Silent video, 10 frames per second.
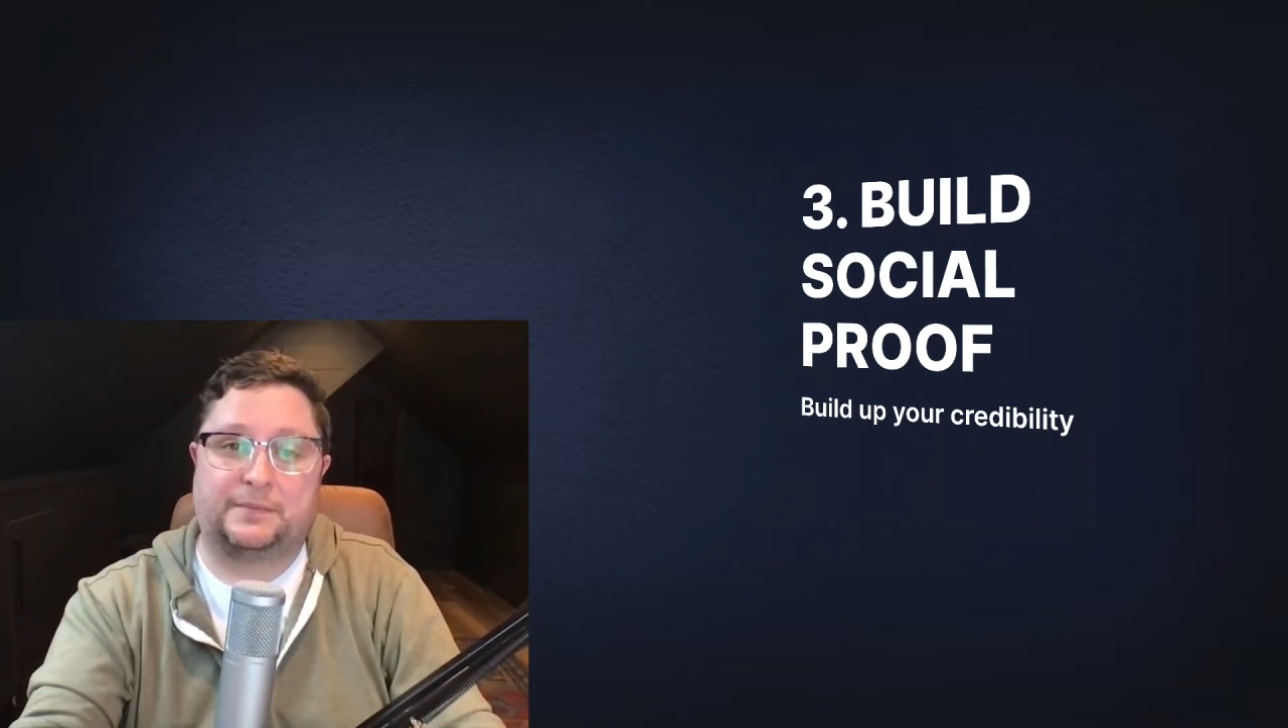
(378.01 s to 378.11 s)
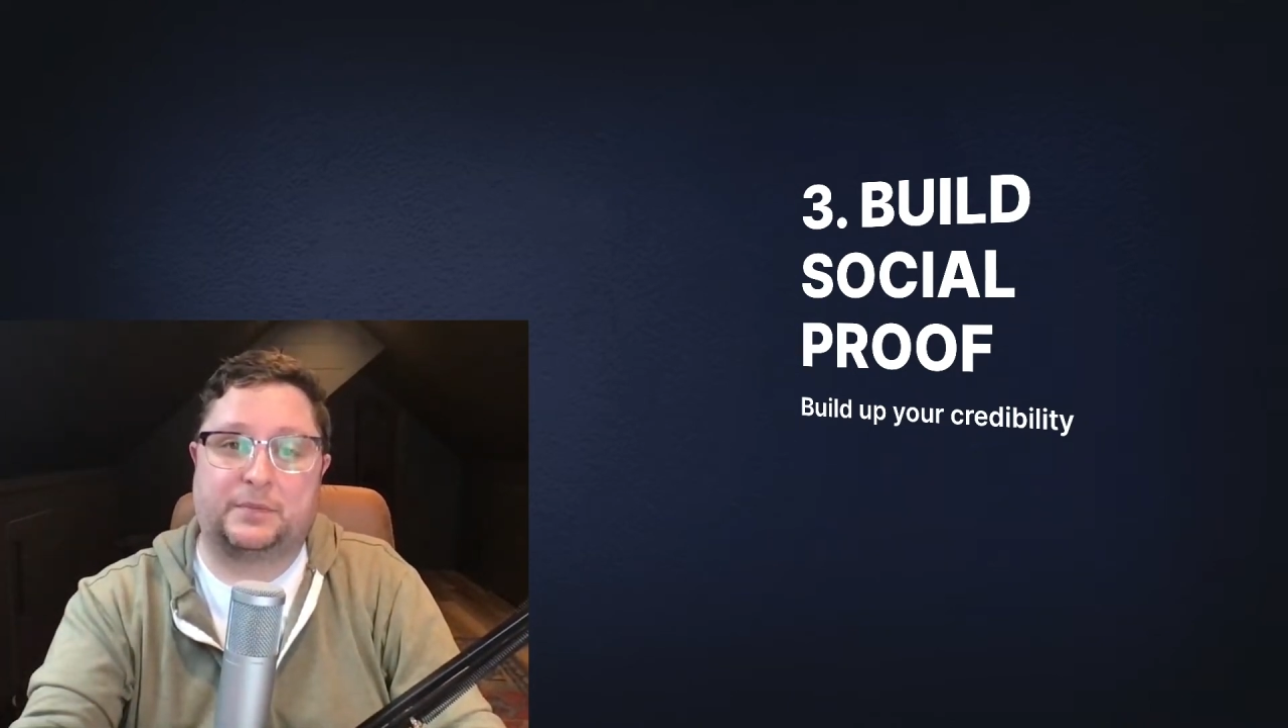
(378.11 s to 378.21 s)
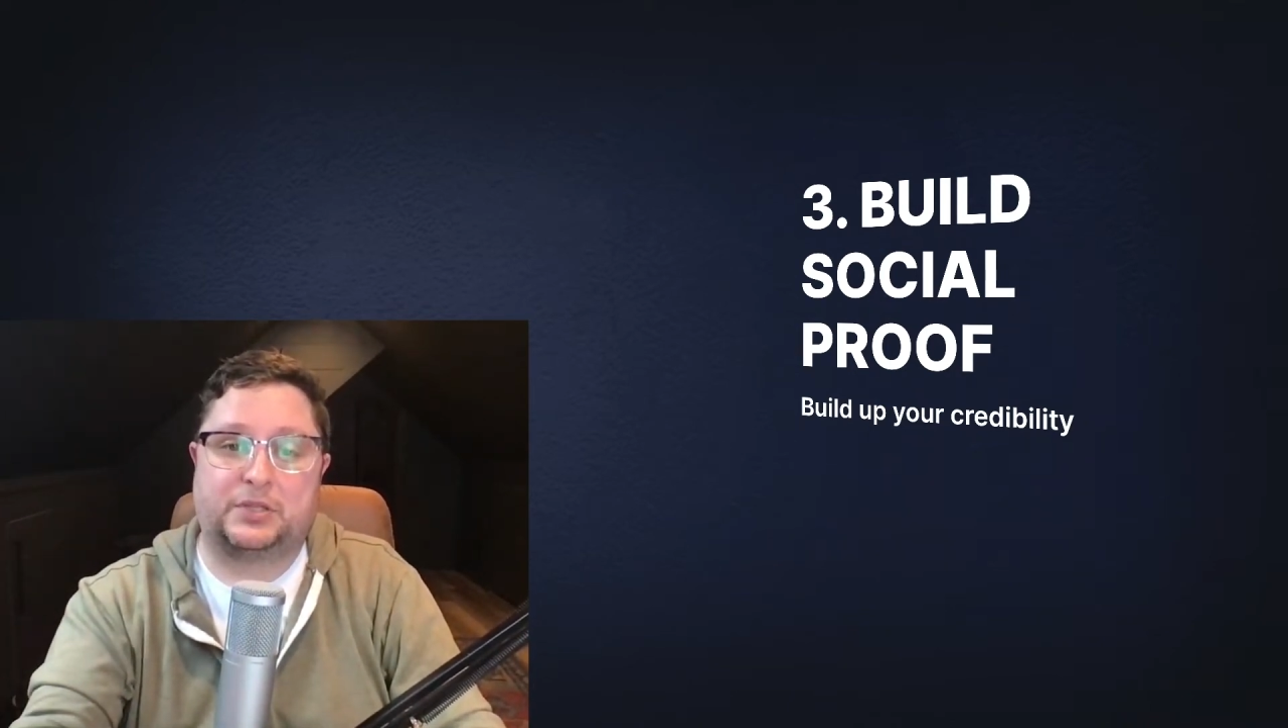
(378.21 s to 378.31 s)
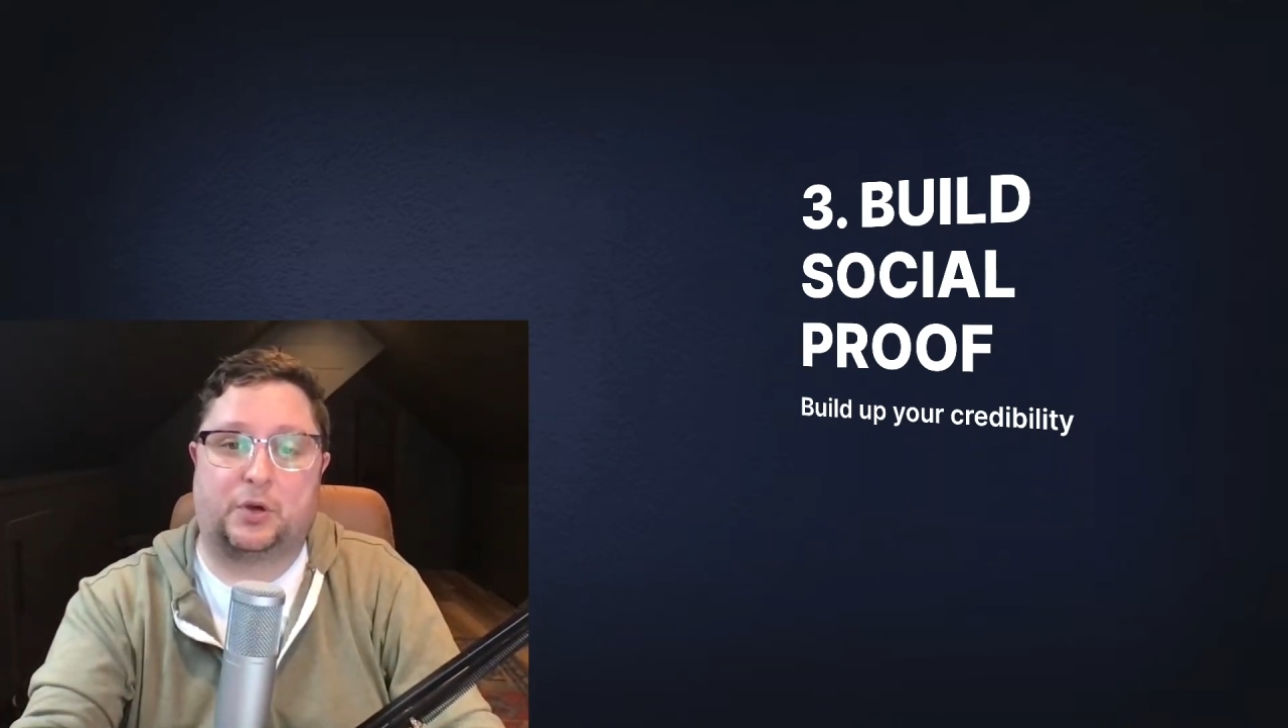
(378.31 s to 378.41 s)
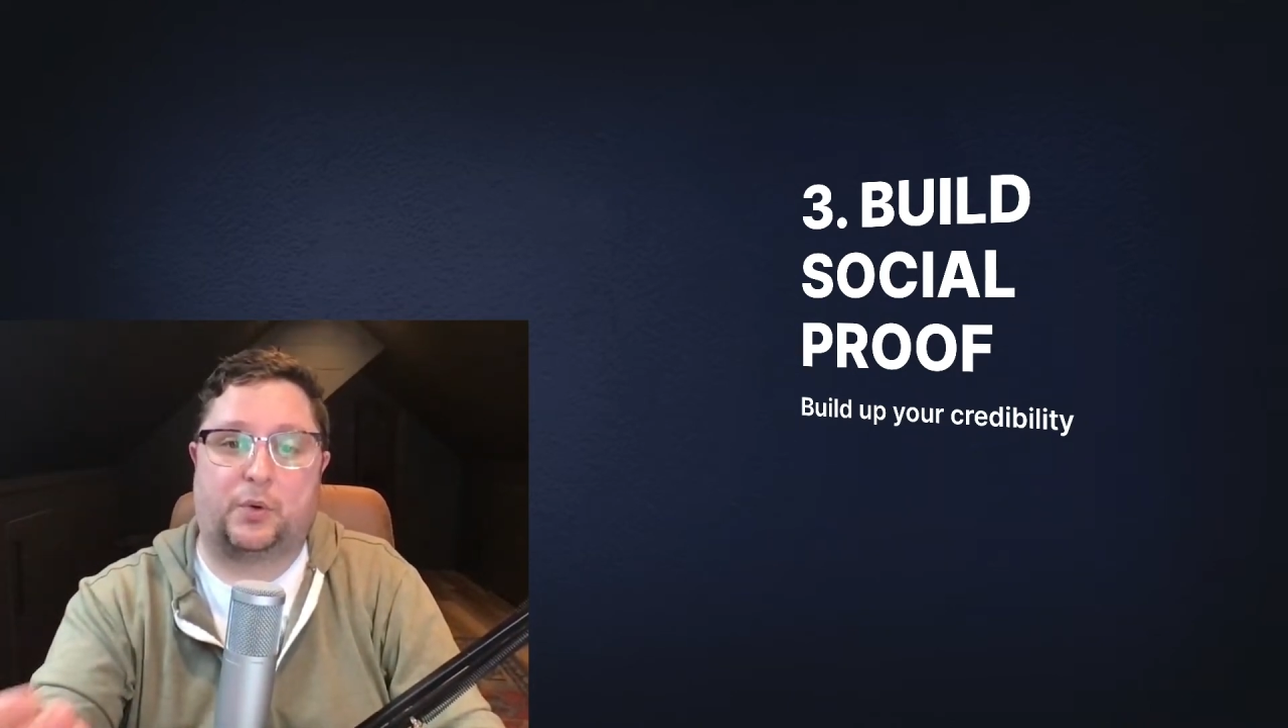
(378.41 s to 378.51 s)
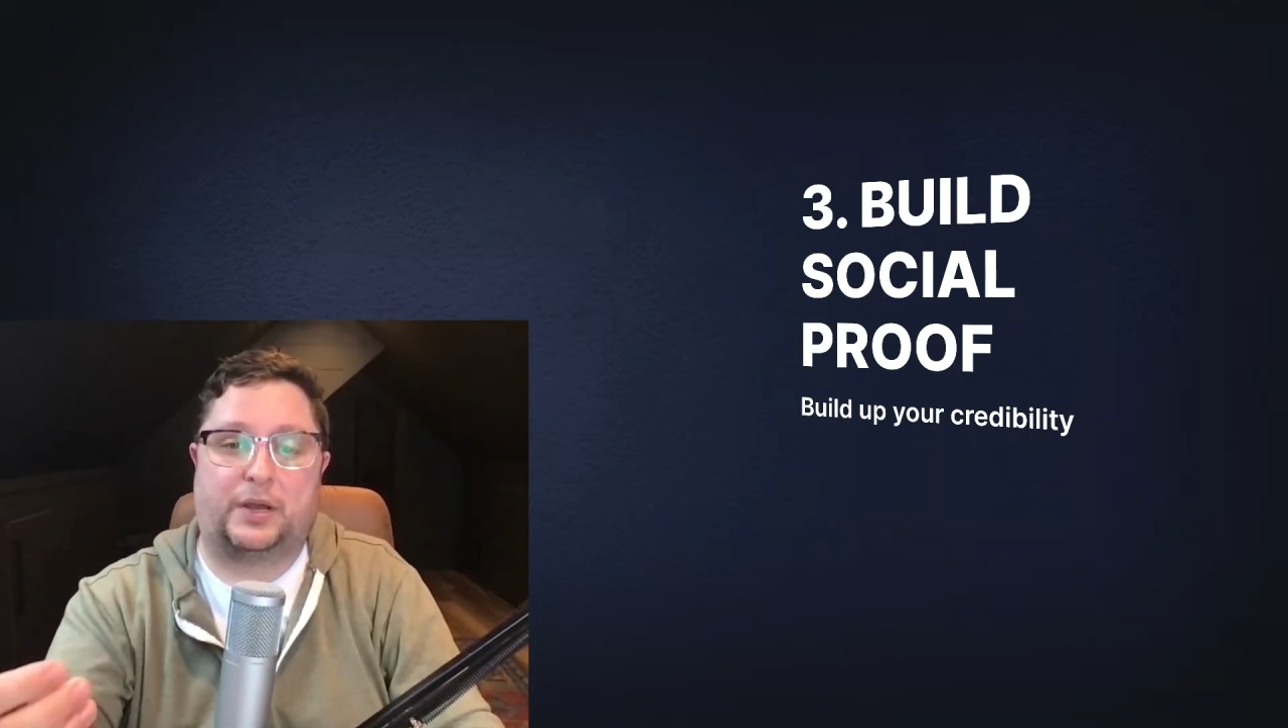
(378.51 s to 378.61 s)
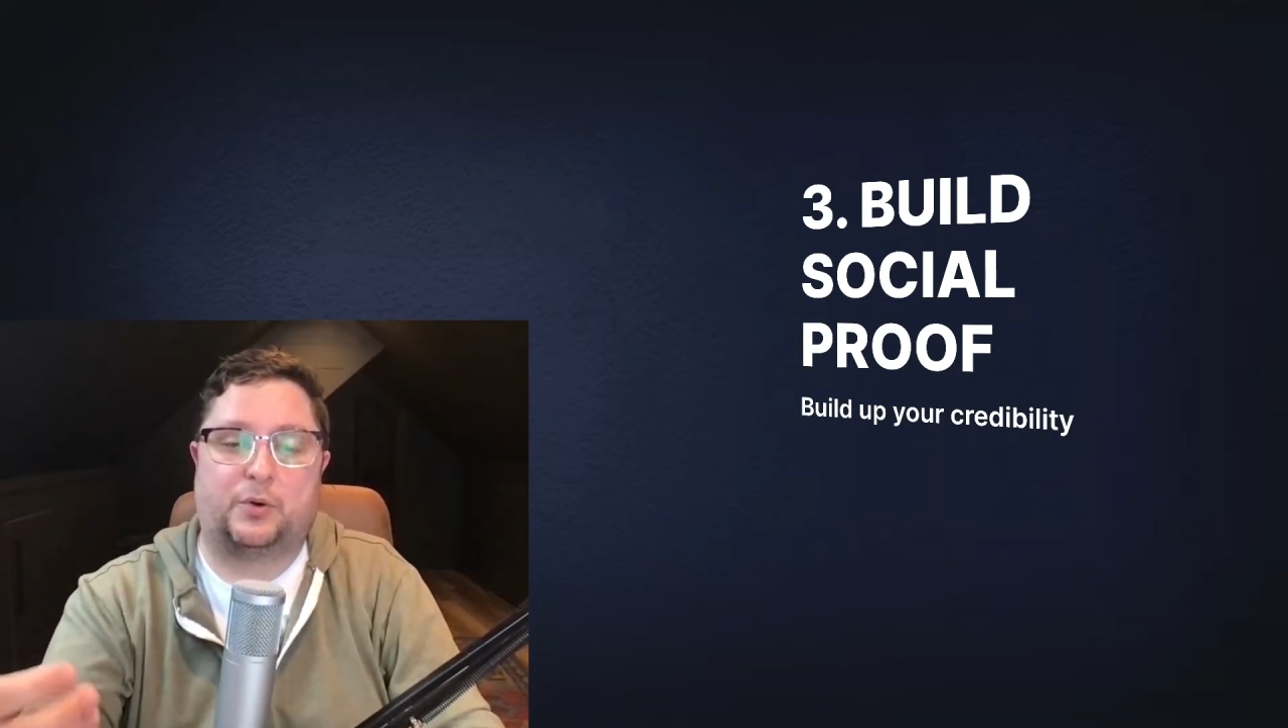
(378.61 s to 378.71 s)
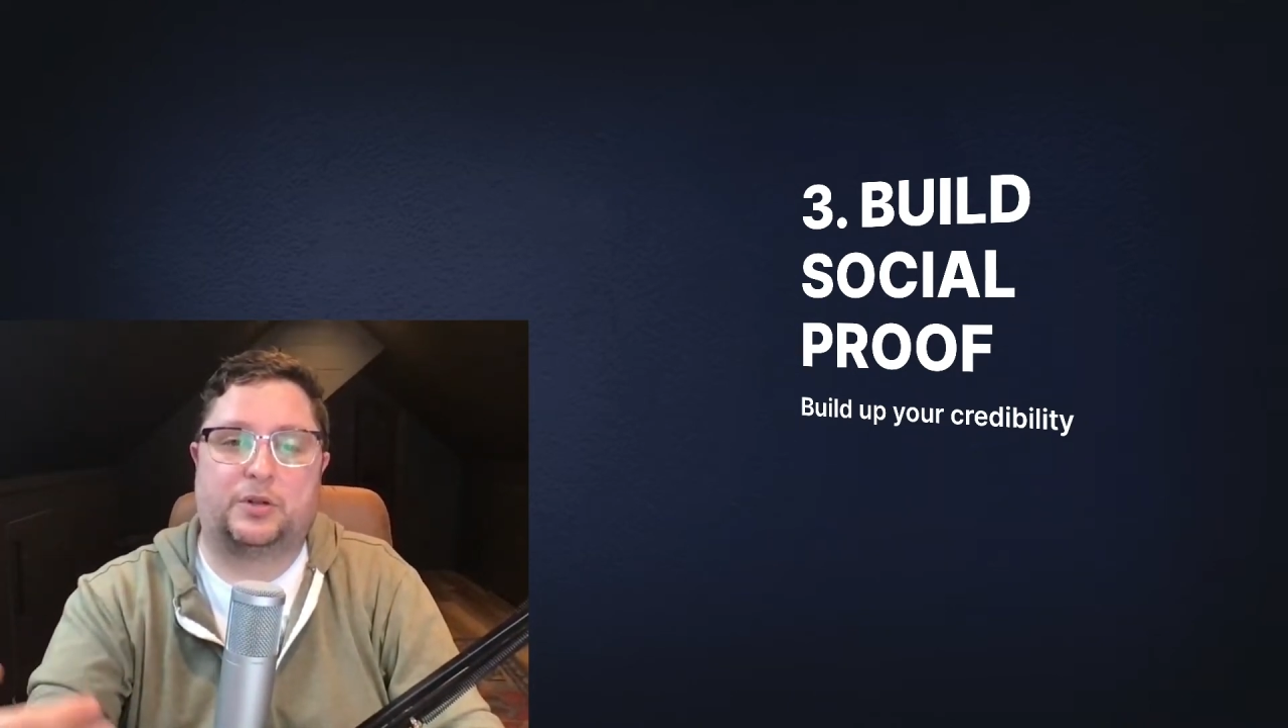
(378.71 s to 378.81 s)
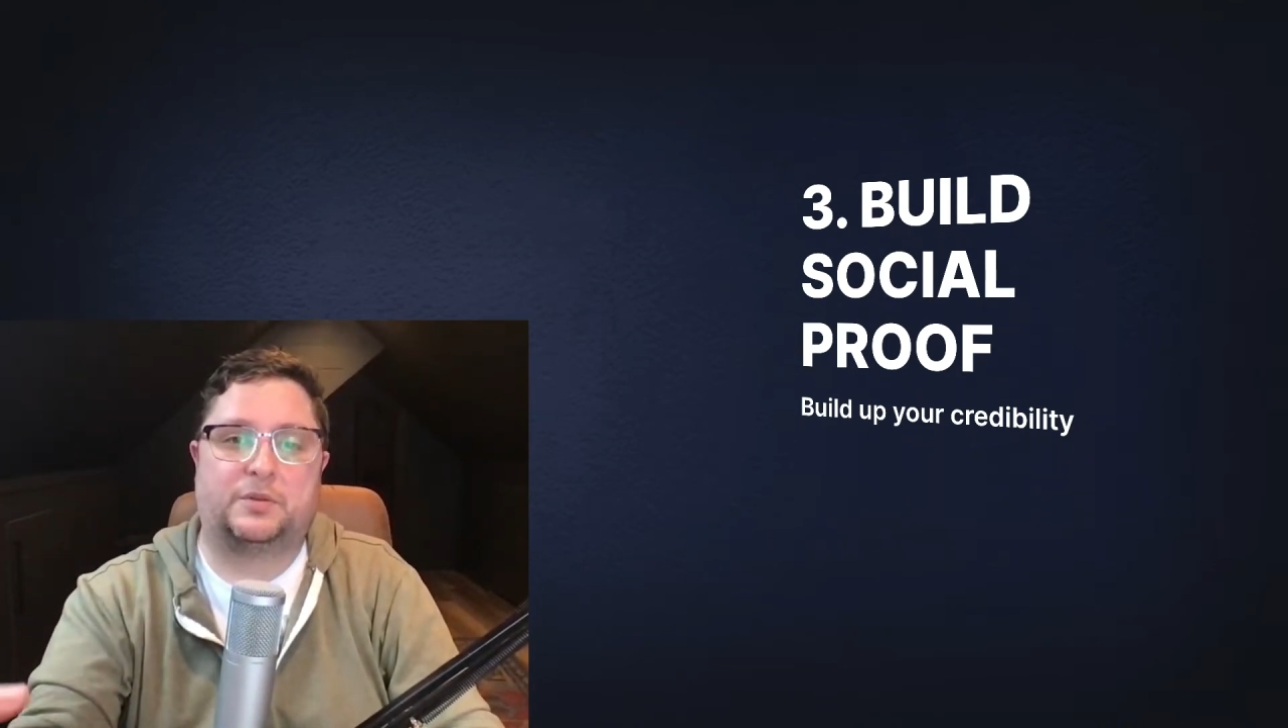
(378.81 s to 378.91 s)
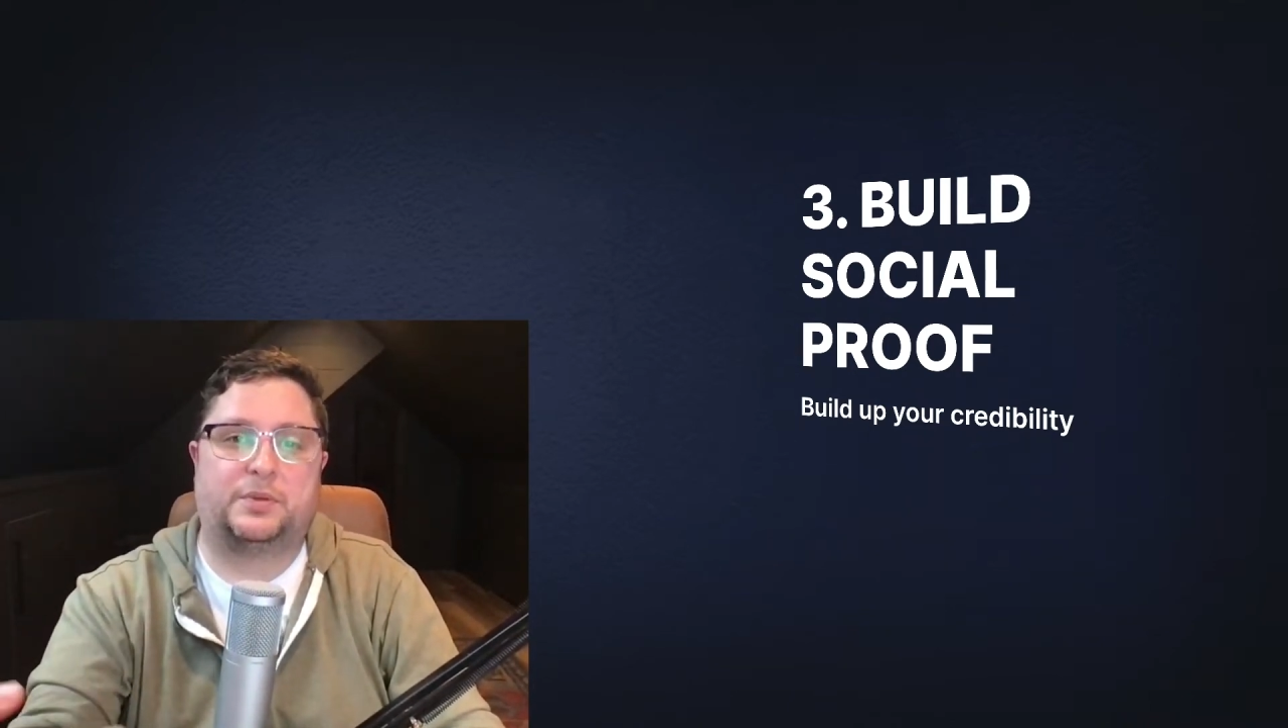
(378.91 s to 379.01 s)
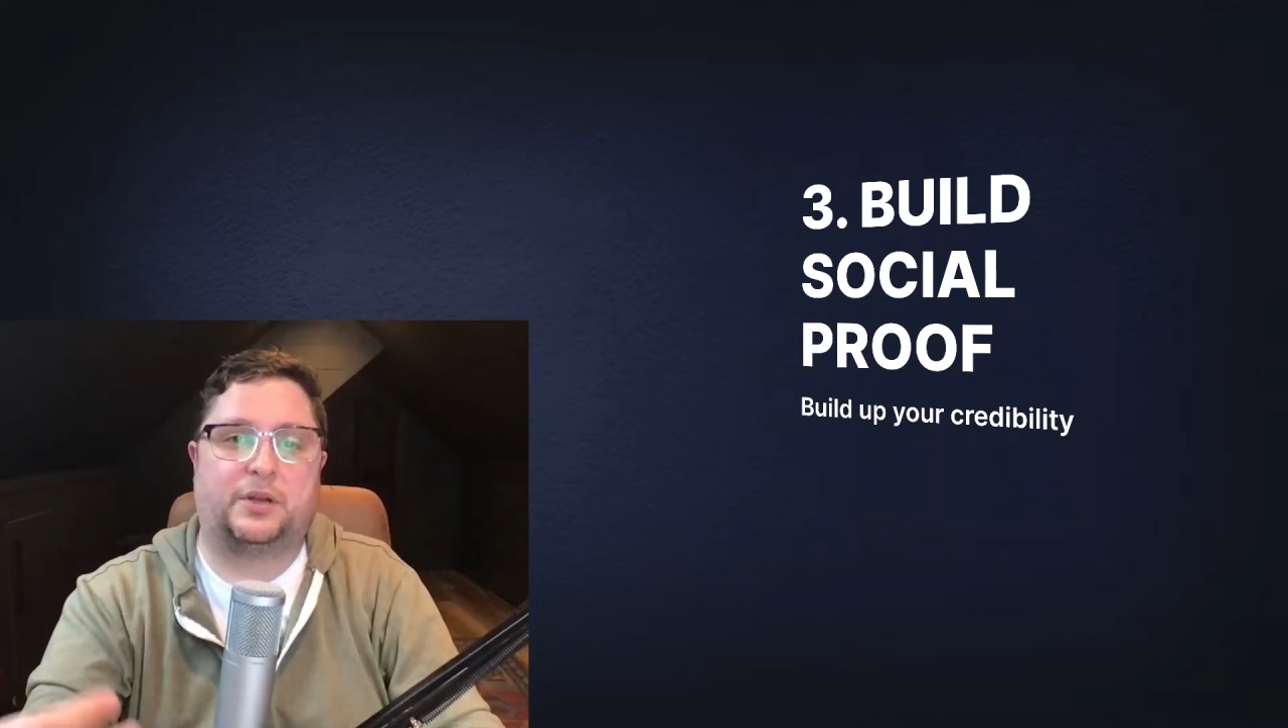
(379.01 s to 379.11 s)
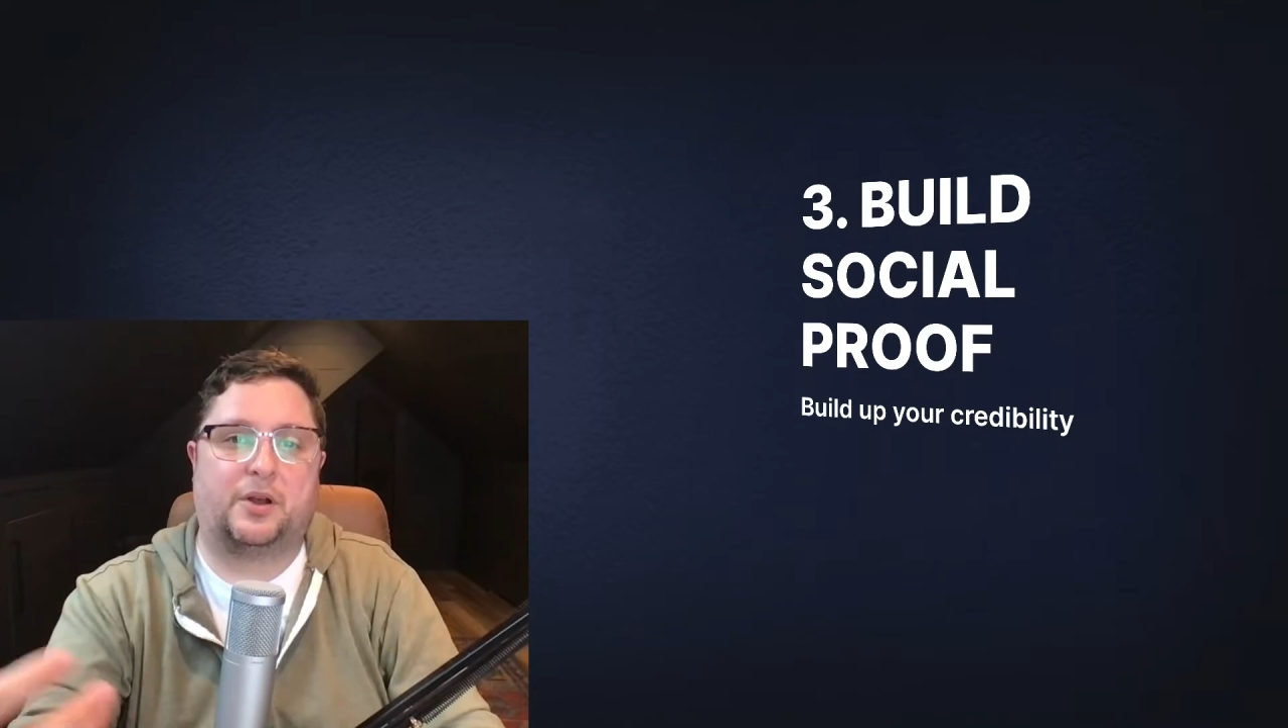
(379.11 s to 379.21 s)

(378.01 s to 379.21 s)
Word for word: So, in order to build